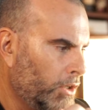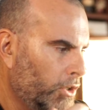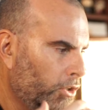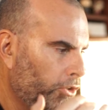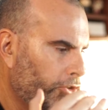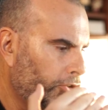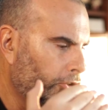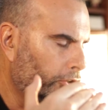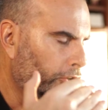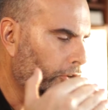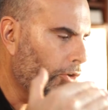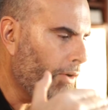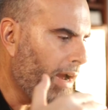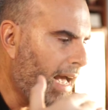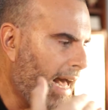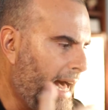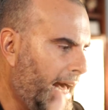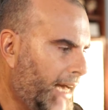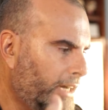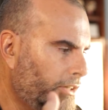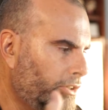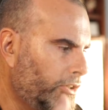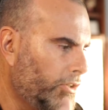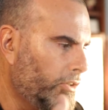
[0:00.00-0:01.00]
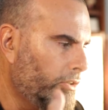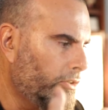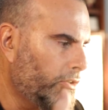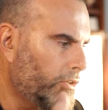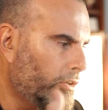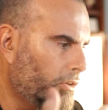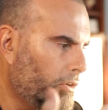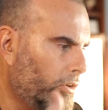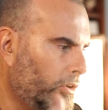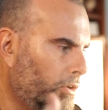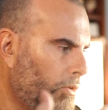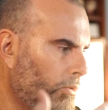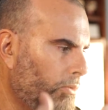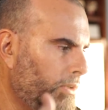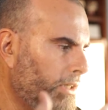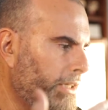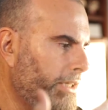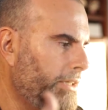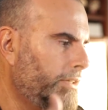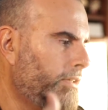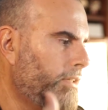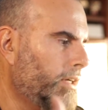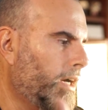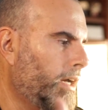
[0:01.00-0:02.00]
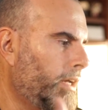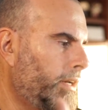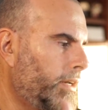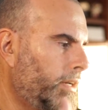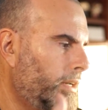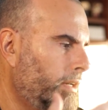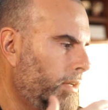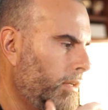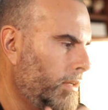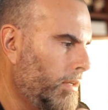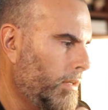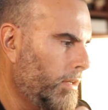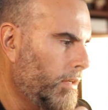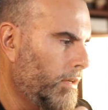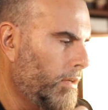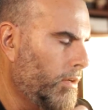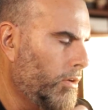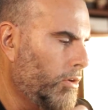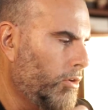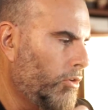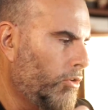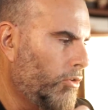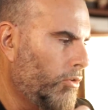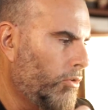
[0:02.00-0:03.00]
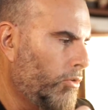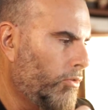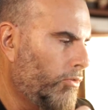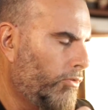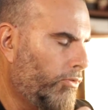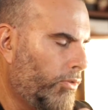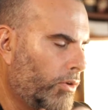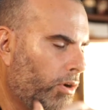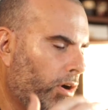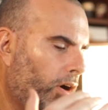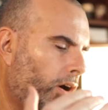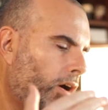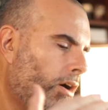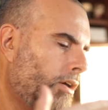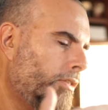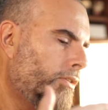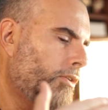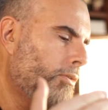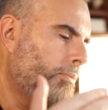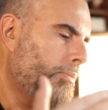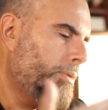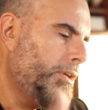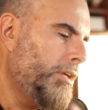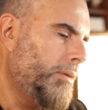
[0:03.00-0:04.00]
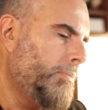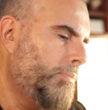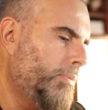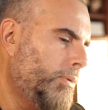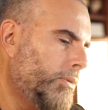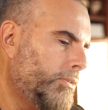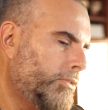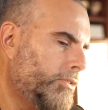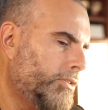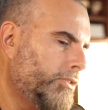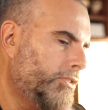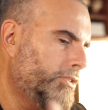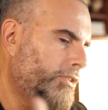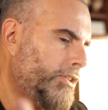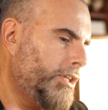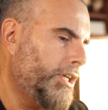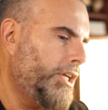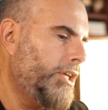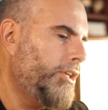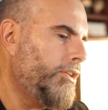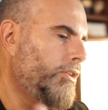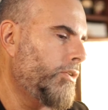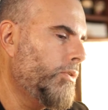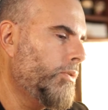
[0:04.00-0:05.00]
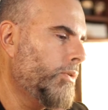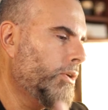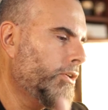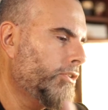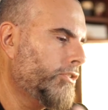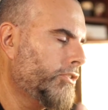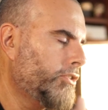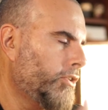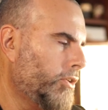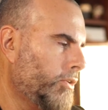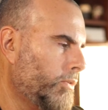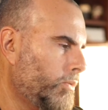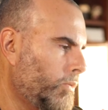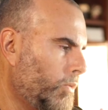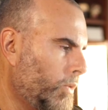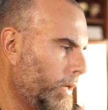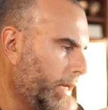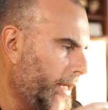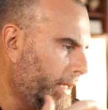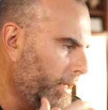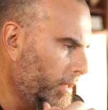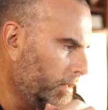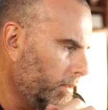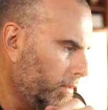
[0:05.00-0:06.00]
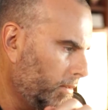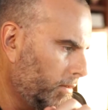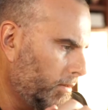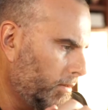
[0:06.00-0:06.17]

So your actions are only done for other people to see you a certain way.